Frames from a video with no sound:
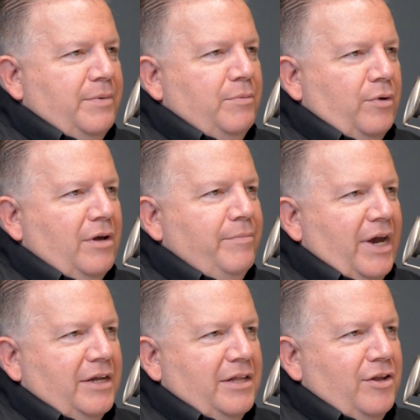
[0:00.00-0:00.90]
Maybe we'll come
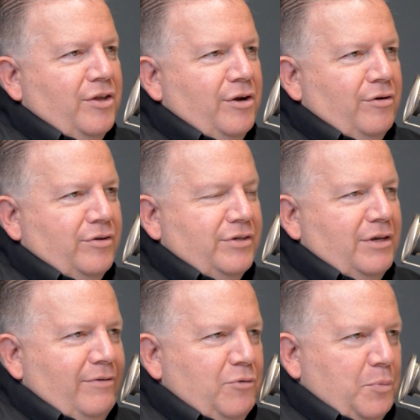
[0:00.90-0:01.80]
back at the end of the year to
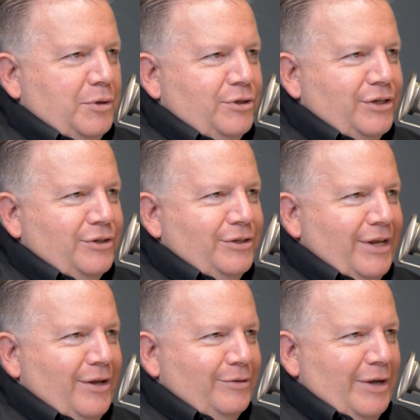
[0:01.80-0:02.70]
see if your projection
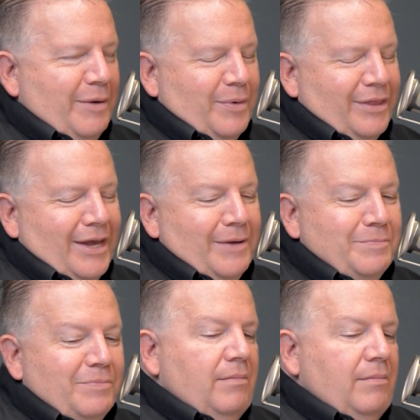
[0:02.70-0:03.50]
held up on that.